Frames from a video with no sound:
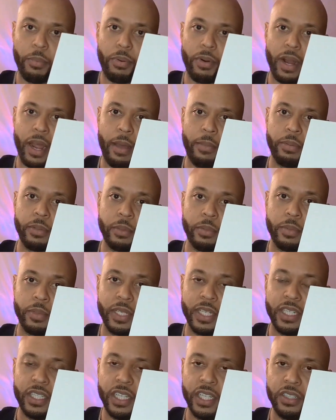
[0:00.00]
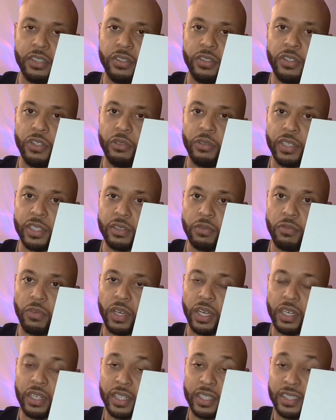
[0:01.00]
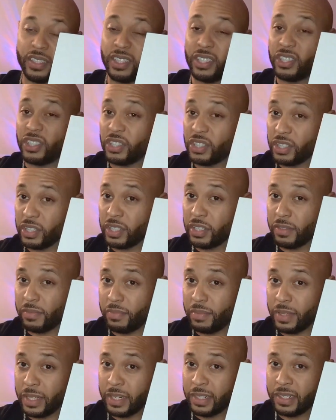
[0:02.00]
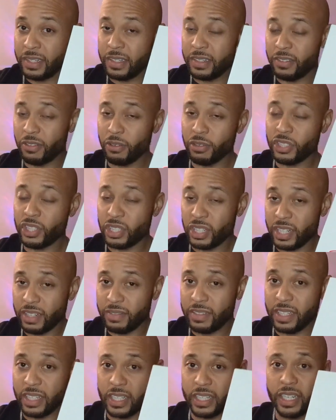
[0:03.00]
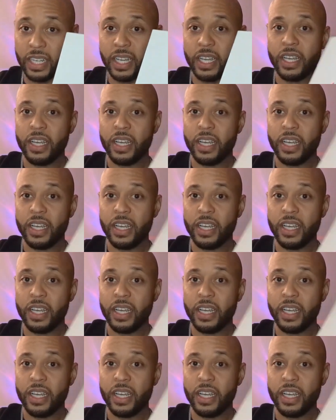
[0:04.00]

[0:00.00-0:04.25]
probably didn't do as well as it should have been or should have done,